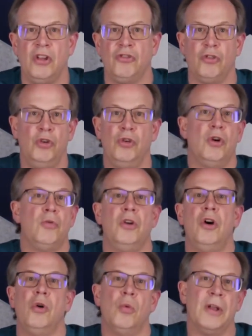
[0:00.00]
So you don't
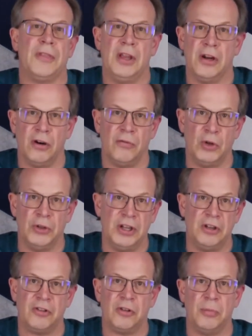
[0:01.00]
know what the interval
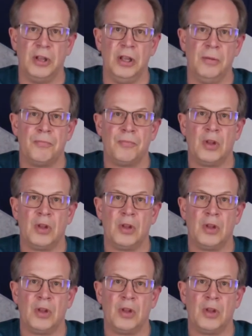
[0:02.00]
needs to be.